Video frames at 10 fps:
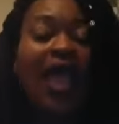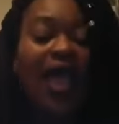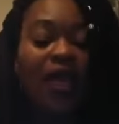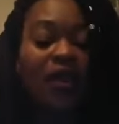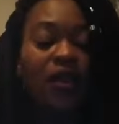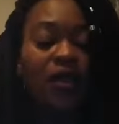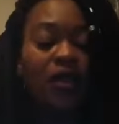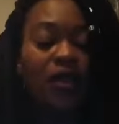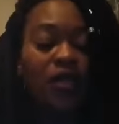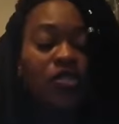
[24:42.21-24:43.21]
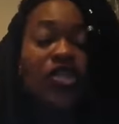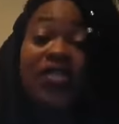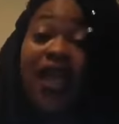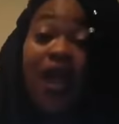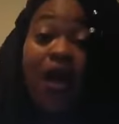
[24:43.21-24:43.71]
And
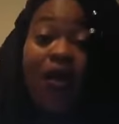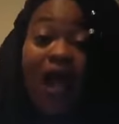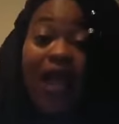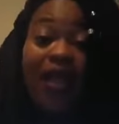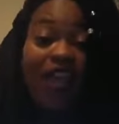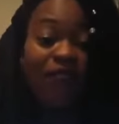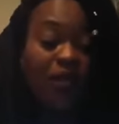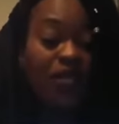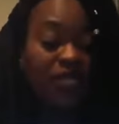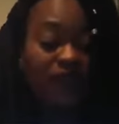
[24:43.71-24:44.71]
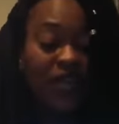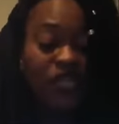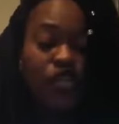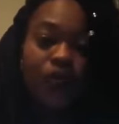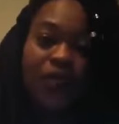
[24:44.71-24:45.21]
just like how God gave me this
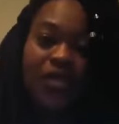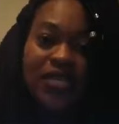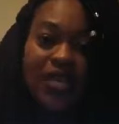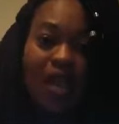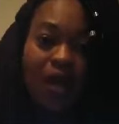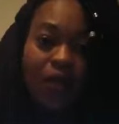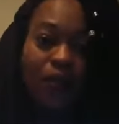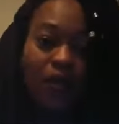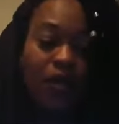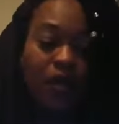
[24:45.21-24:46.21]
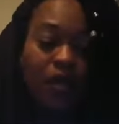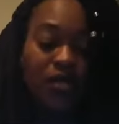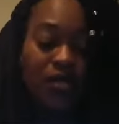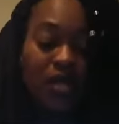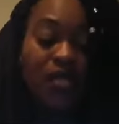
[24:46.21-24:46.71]
vision to release the help,
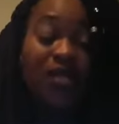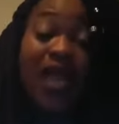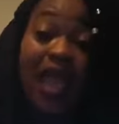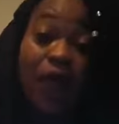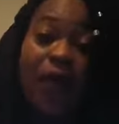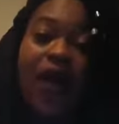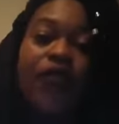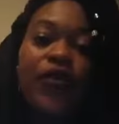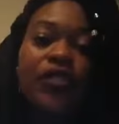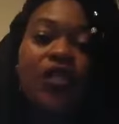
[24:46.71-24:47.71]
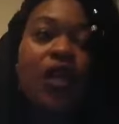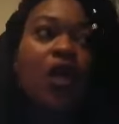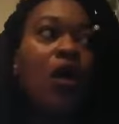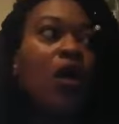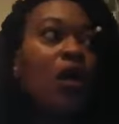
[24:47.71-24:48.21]
to help others,
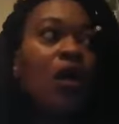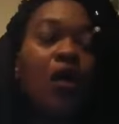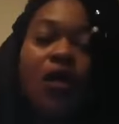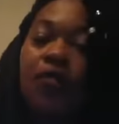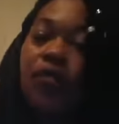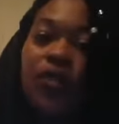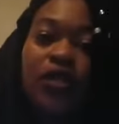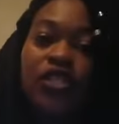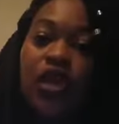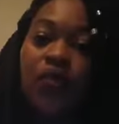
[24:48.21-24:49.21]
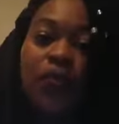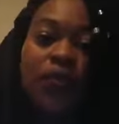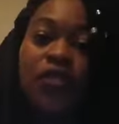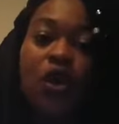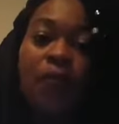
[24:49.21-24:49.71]
there's
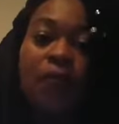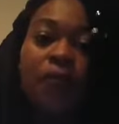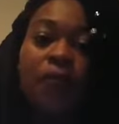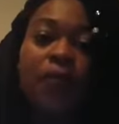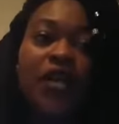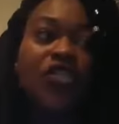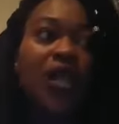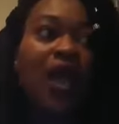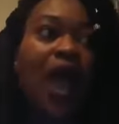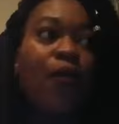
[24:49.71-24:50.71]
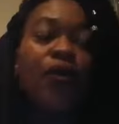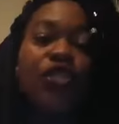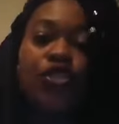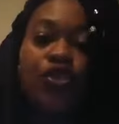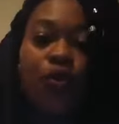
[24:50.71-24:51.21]
so much that God
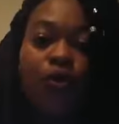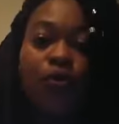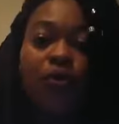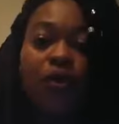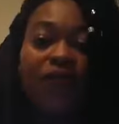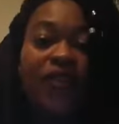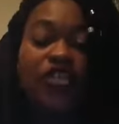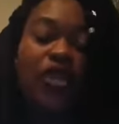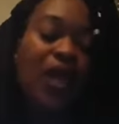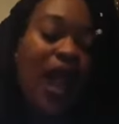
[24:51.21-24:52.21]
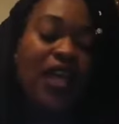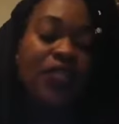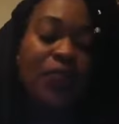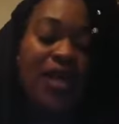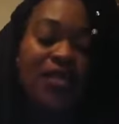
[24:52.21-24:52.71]
wants to show you and the vision that God
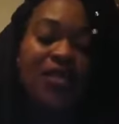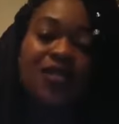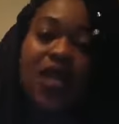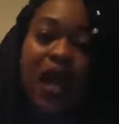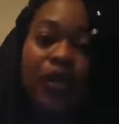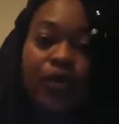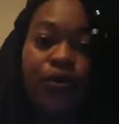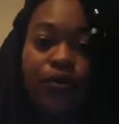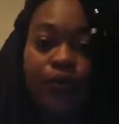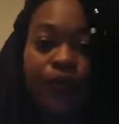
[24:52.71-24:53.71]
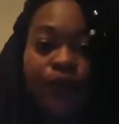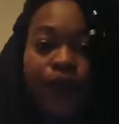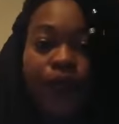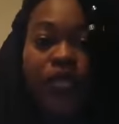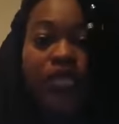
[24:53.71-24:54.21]
has placed inside of you
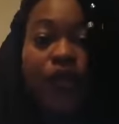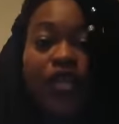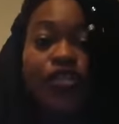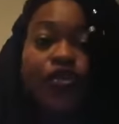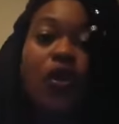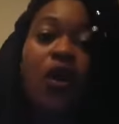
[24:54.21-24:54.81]
so that